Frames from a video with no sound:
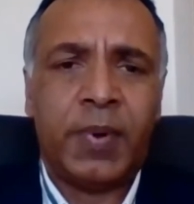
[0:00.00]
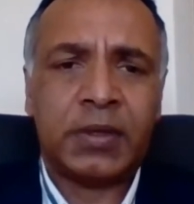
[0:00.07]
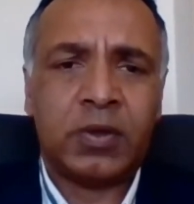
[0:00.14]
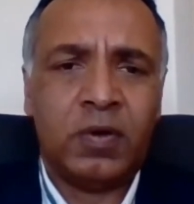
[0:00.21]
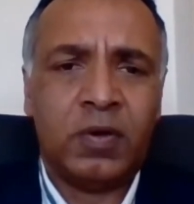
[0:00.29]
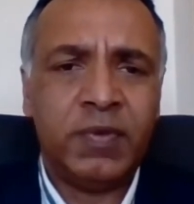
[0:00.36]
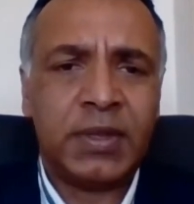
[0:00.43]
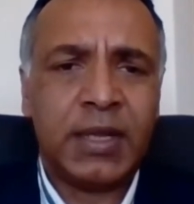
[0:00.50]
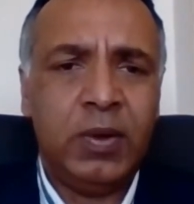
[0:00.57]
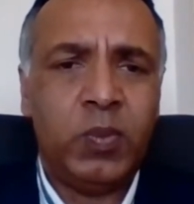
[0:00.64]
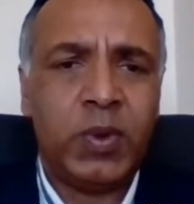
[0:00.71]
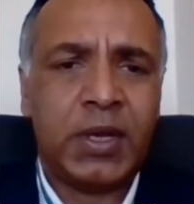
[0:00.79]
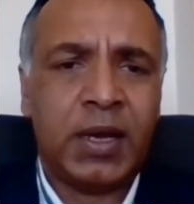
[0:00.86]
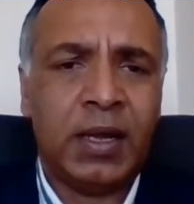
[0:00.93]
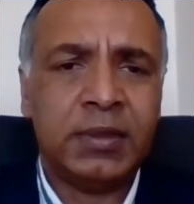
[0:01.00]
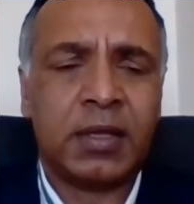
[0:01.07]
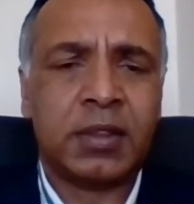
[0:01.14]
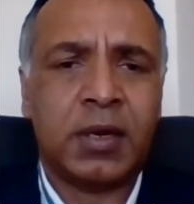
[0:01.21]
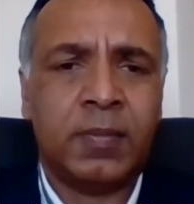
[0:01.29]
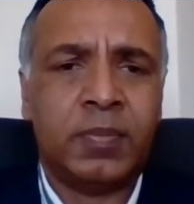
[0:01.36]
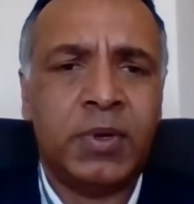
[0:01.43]
But obviously we can't
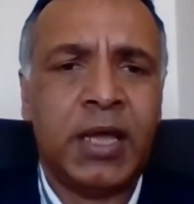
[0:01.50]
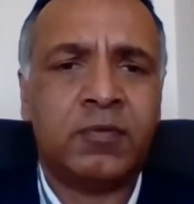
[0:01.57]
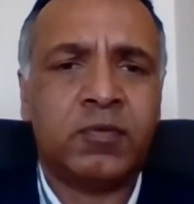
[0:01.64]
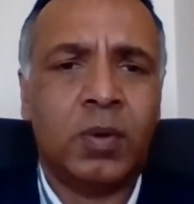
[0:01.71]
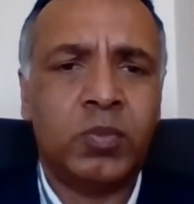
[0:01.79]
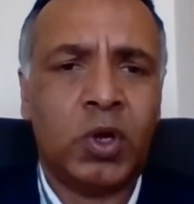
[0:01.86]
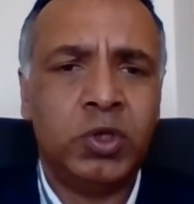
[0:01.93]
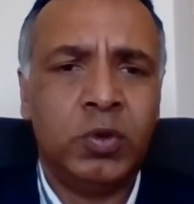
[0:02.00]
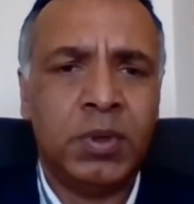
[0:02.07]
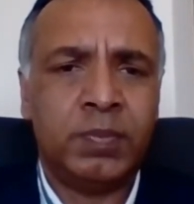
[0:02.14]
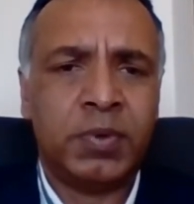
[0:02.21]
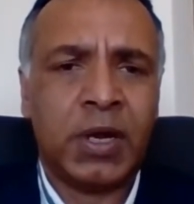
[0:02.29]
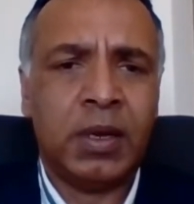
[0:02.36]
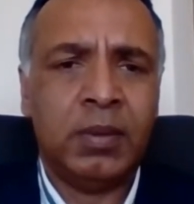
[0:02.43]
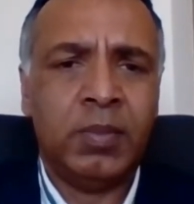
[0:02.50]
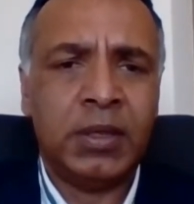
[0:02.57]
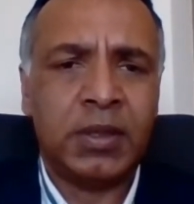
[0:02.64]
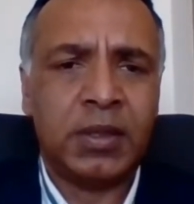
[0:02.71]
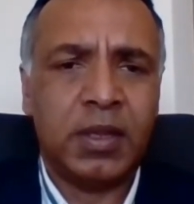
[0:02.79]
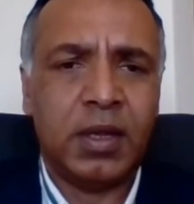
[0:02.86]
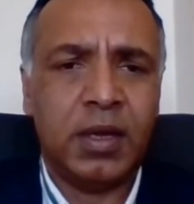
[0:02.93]
extrapolate from non-human
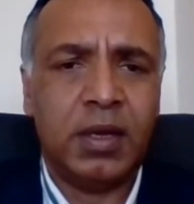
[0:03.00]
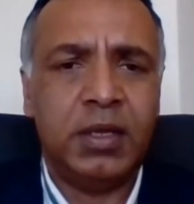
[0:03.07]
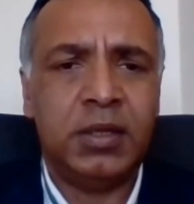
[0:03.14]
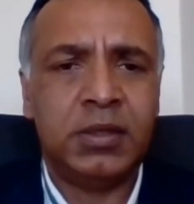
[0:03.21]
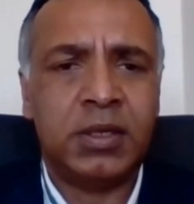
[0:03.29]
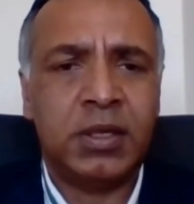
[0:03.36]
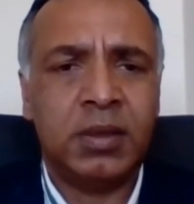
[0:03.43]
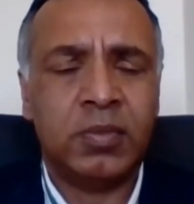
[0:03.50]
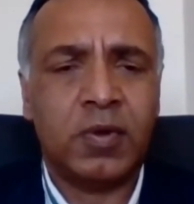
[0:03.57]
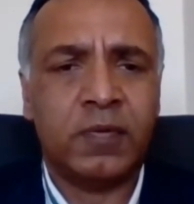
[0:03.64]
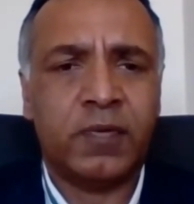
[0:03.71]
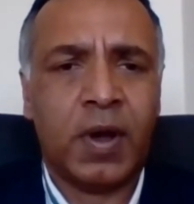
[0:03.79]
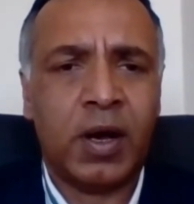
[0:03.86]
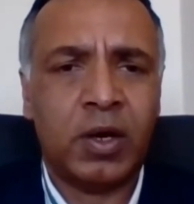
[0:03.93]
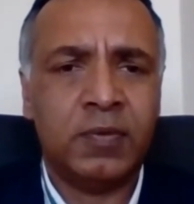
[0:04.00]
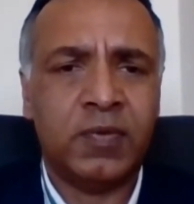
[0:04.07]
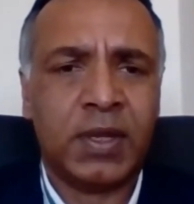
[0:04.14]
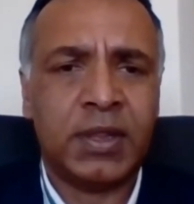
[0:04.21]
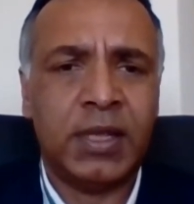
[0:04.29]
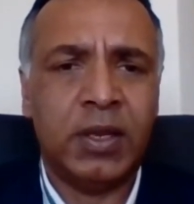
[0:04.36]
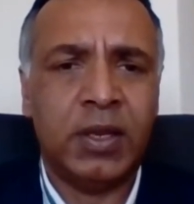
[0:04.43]
primates in terms of how the
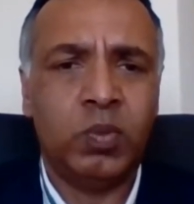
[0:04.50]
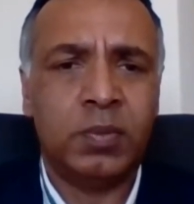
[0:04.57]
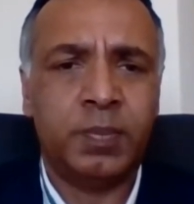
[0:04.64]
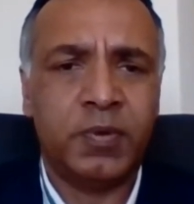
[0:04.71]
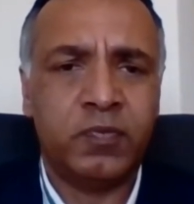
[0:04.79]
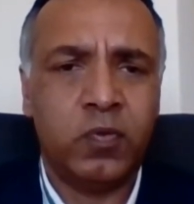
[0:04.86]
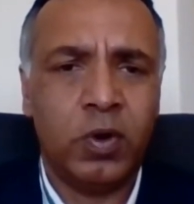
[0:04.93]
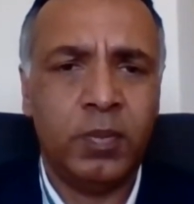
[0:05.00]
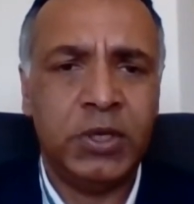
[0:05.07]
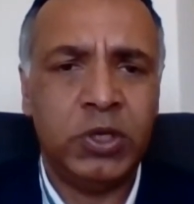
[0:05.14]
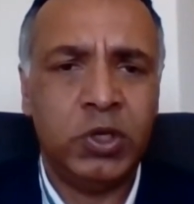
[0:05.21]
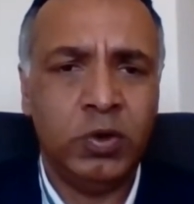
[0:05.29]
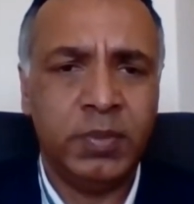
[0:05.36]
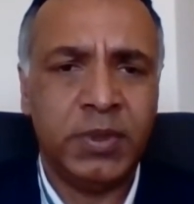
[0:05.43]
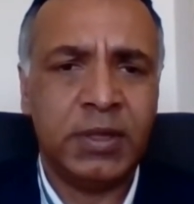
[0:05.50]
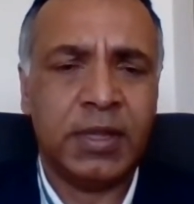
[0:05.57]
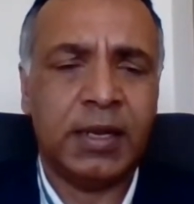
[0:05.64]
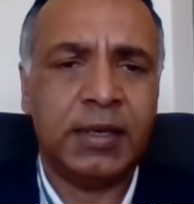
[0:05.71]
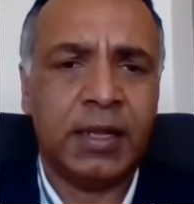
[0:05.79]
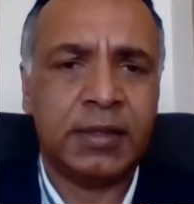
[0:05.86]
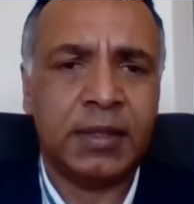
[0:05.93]
vaccine will perform in
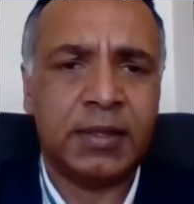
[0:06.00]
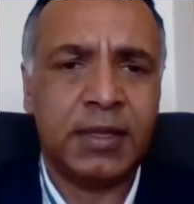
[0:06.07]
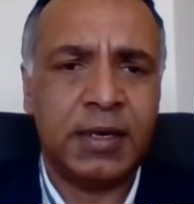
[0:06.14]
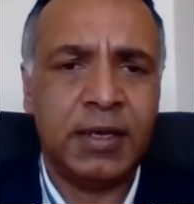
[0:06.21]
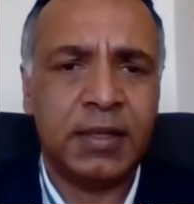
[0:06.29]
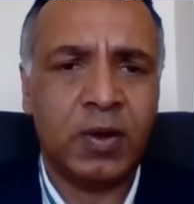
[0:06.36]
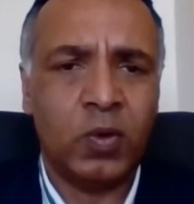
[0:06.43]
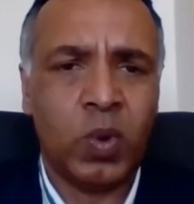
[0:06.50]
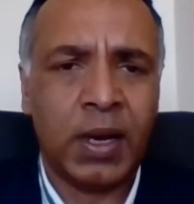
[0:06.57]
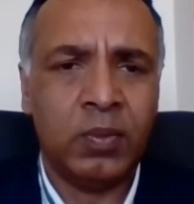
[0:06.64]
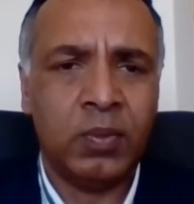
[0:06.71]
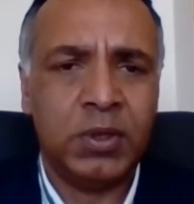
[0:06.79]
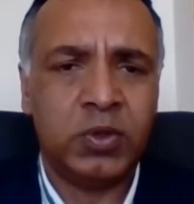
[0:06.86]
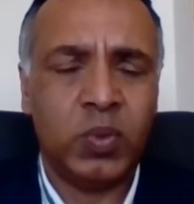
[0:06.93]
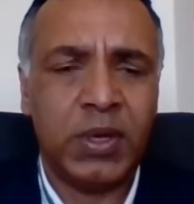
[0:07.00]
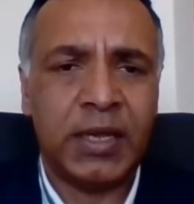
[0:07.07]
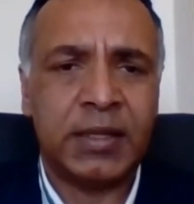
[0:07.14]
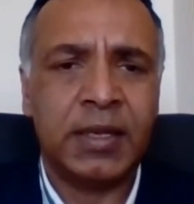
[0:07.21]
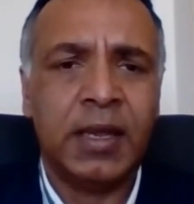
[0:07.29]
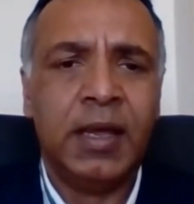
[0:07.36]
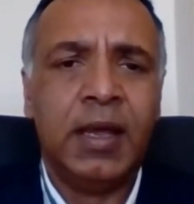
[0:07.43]
humans, and that's the reason why we're doing
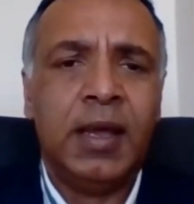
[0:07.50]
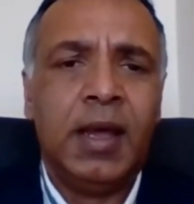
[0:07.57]
it.